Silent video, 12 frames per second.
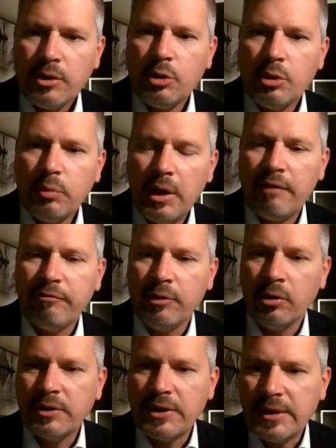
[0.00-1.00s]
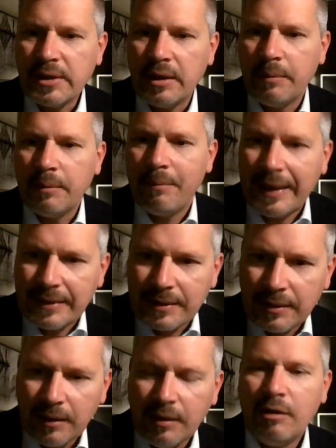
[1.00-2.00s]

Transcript: You will have noticed and met